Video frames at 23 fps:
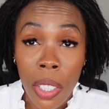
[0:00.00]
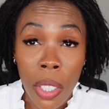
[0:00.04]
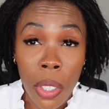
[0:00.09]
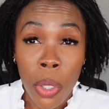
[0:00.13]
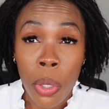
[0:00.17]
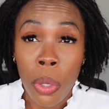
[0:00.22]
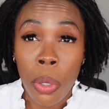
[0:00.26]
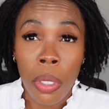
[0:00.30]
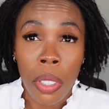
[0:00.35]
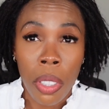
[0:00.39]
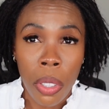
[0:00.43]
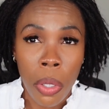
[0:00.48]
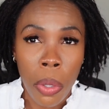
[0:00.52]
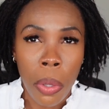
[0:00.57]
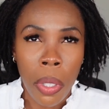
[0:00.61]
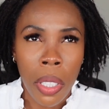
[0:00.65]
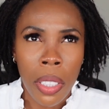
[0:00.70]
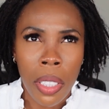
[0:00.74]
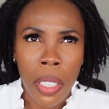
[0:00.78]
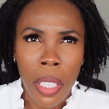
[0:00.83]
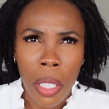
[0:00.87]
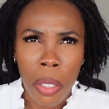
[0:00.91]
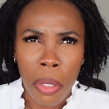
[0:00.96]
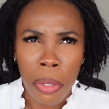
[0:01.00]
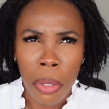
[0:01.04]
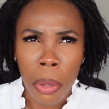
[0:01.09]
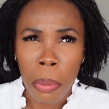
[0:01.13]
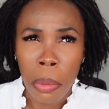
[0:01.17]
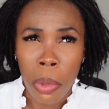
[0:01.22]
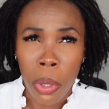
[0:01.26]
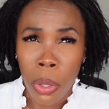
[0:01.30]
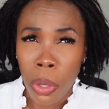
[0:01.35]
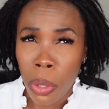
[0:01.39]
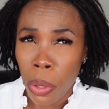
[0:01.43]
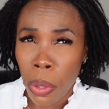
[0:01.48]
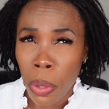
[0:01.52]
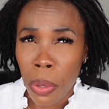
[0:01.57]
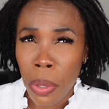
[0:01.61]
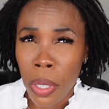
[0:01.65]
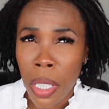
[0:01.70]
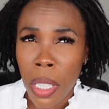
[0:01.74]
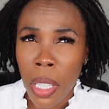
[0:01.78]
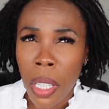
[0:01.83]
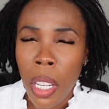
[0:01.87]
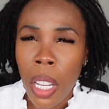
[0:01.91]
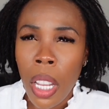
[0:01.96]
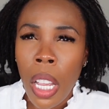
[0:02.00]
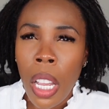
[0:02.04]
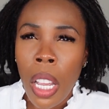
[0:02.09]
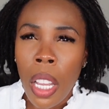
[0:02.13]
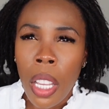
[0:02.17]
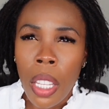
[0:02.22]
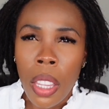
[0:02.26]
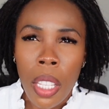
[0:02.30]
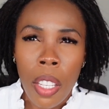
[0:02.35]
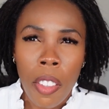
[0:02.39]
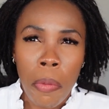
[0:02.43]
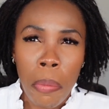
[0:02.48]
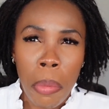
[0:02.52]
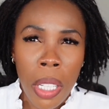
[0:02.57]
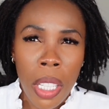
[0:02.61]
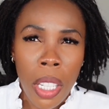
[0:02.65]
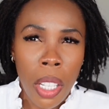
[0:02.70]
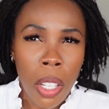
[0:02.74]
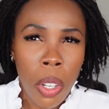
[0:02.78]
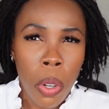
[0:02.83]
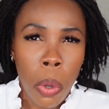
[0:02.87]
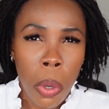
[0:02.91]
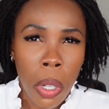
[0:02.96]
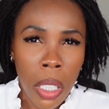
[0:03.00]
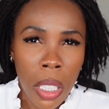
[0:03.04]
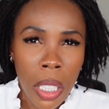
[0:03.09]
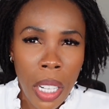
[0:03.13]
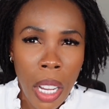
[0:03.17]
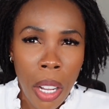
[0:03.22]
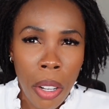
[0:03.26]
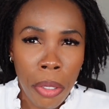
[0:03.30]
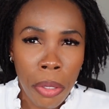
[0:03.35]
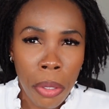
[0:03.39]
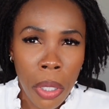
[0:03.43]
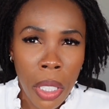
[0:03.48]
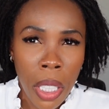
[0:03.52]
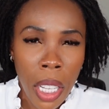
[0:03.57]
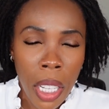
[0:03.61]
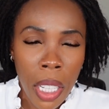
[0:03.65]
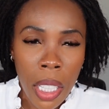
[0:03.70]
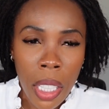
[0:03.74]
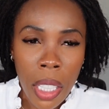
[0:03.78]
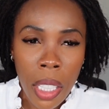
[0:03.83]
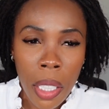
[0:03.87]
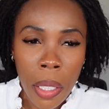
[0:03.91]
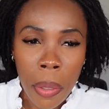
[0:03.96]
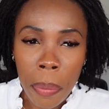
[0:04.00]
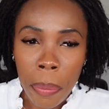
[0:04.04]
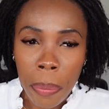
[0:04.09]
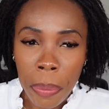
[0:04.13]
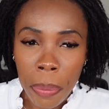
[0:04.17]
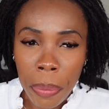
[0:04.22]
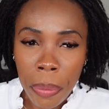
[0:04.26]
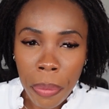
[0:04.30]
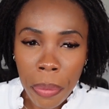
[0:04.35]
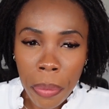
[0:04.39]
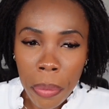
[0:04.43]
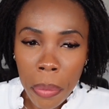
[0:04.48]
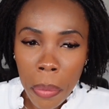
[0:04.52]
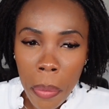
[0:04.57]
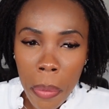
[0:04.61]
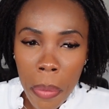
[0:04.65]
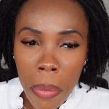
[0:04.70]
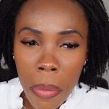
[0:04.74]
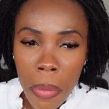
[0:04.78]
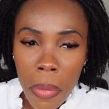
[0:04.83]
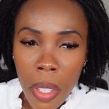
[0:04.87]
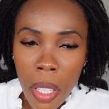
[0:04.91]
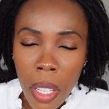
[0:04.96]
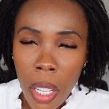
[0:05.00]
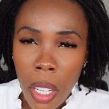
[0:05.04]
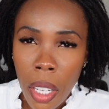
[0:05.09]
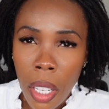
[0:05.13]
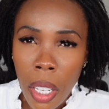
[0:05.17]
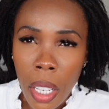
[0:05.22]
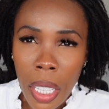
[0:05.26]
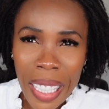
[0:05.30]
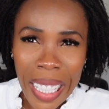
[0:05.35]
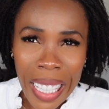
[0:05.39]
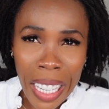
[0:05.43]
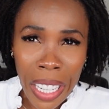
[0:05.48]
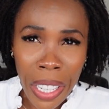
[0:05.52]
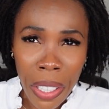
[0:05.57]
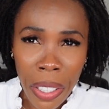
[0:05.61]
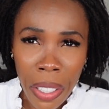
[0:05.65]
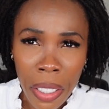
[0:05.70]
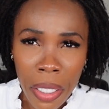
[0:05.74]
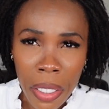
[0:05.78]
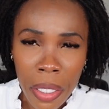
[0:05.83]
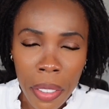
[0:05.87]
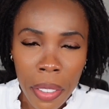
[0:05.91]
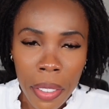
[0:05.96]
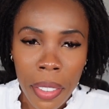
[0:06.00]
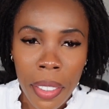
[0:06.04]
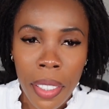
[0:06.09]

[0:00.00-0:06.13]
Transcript: this through the courts, and from the story, they've been in court now for like a year